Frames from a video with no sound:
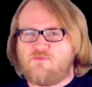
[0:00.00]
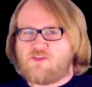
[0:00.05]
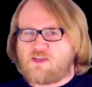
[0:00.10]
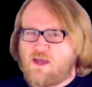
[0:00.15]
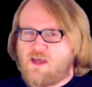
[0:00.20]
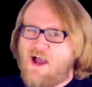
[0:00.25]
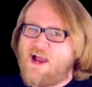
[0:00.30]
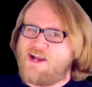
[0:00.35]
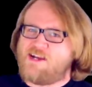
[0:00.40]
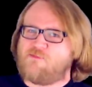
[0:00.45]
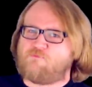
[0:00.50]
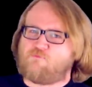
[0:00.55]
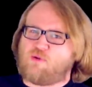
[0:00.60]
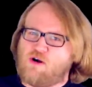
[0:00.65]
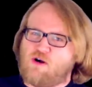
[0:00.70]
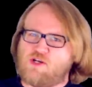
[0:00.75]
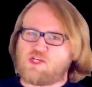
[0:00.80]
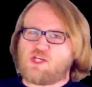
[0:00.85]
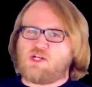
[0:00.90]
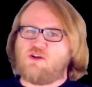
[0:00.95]
of the kind of
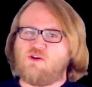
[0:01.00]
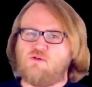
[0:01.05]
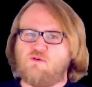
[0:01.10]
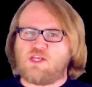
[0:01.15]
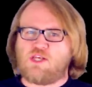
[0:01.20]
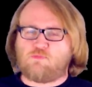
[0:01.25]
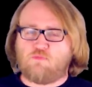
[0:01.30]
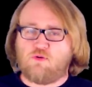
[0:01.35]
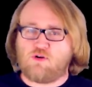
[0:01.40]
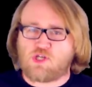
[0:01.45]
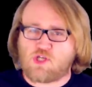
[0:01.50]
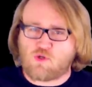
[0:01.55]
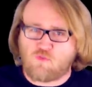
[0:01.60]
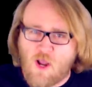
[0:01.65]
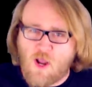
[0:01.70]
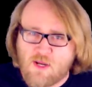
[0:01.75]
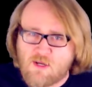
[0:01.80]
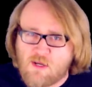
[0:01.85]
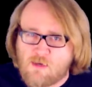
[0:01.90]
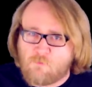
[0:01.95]
person who is
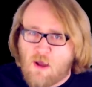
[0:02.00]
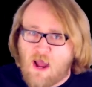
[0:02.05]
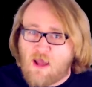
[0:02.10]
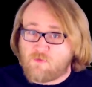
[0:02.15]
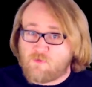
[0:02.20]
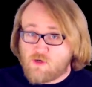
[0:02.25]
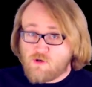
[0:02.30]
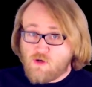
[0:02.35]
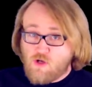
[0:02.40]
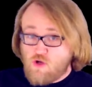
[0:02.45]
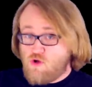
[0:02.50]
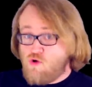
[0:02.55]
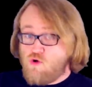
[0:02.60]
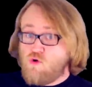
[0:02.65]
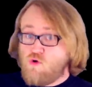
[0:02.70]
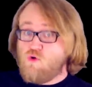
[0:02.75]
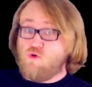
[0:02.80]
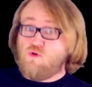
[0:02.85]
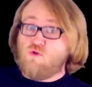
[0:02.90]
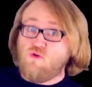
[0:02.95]
persuaded by the
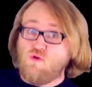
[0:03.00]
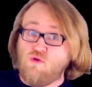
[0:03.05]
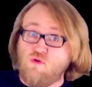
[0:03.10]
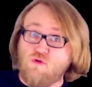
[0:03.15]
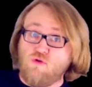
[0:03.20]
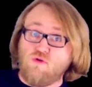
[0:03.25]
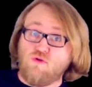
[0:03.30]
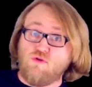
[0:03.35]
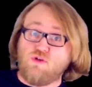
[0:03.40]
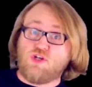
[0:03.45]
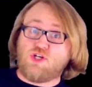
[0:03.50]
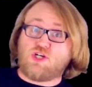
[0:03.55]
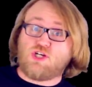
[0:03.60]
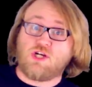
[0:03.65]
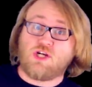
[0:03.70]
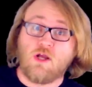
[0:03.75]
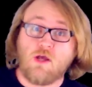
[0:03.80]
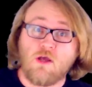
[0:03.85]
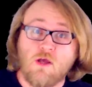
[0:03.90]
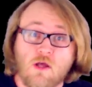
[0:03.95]

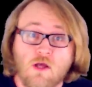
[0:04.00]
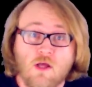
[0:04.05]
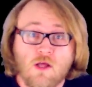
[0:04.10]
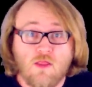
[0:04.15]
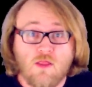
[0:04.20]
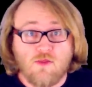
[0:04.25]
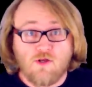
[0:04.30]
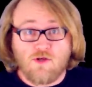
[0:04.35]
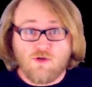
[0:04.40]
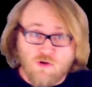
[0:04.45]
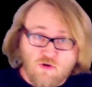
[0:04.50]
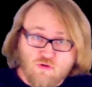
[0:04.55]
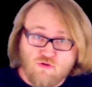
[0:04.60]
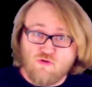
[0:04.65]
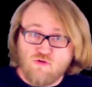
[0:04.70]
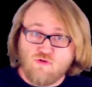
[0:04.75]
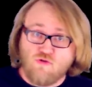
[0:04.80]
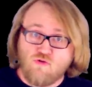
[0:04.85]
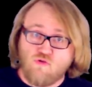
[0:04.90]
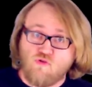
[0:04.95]
NUGE, the
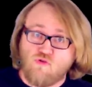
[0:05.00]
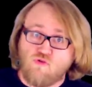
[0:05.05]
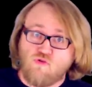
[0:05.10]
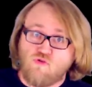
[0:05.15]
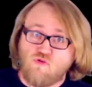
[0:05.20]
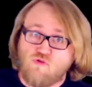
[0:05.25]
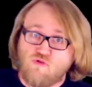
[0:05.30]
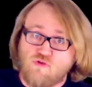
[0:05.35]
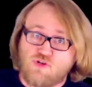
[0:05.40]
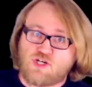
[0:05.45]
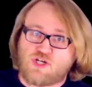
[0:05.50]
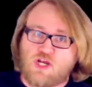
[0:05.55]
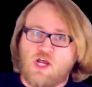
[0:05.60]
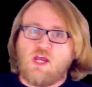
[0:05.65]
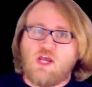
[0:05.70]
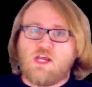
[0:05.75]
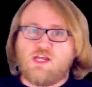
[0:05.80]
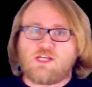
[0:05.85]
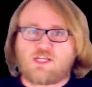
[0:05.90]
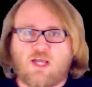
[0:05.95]
NUGE
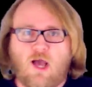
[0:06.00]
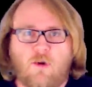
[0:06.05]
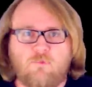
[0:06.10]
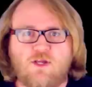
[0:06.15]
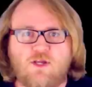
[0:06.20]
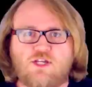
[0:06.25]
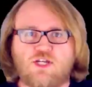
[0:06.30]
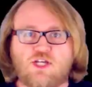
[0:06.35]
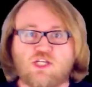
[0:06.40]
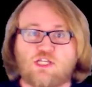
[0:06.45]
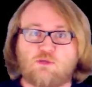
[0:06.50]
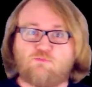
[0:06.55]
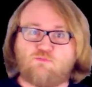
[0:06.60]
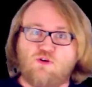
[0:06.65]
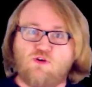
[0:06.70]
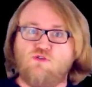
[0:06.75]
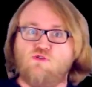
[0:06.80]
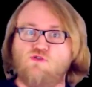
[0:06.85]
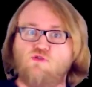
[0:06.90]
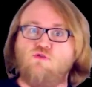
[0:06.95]
is coming to
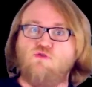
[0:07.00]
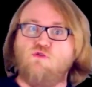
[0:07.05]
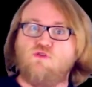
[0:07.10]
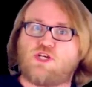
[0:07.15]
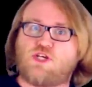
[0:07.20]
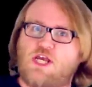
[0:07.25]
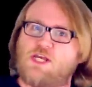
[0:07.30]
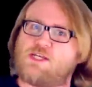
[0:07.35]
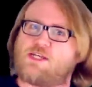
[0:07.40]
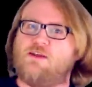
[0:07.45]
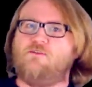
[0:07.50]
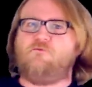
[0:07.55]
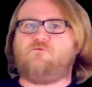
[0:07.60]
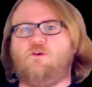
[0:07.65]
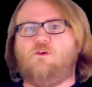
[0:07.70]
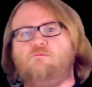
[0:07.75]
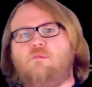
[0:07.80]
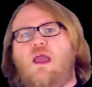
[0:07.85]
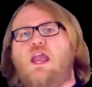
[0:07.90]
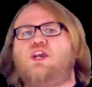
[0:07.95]
splooge his
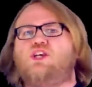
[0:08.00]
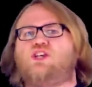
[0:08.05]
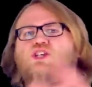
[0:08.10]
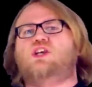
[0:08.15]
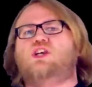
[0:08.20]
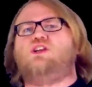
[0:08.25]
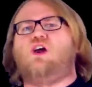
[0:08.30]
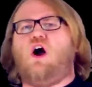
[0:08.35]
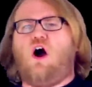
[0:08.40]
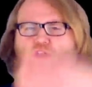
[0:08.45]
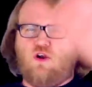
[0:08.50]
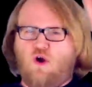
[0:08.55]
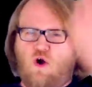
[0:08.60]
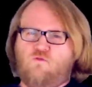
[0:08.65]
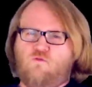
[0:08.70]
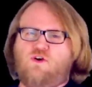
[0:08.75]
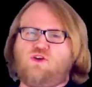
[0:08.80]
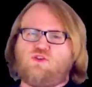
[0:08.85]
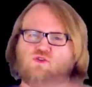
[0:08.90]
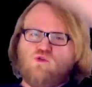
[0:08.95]
information all
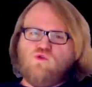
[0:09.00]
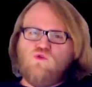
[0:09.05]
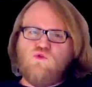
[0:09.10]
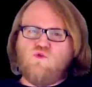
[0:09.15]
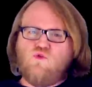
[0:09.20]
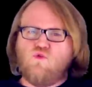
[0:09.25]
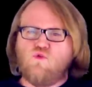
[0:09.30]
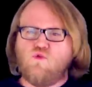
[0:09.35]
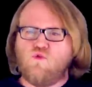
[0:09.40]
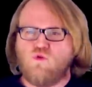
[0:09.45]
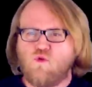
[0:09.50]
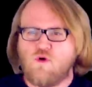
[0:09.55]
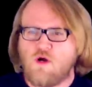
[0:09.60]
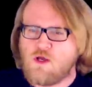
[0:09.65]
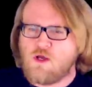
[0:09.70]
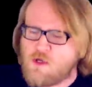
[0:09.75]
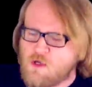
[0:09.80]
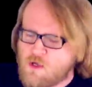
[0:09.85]
over you.